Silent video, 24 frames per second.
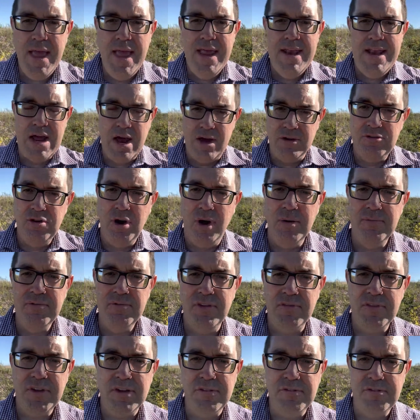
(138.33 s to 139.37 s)
Now in terms
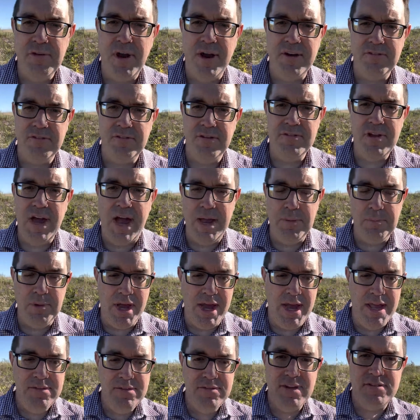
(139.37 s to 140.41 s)
of construction
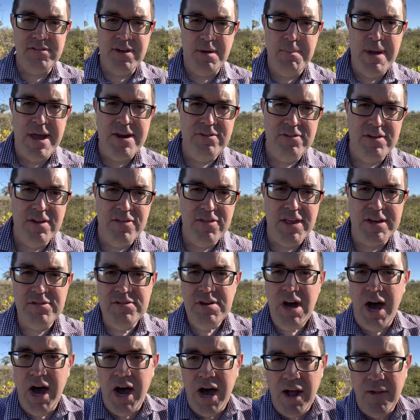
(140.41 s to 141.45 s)
timelines, as I mentioned, the
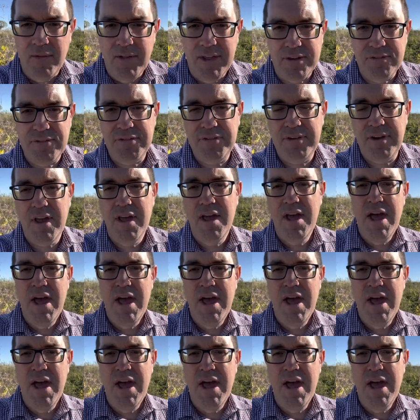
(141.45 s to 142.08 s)
tallest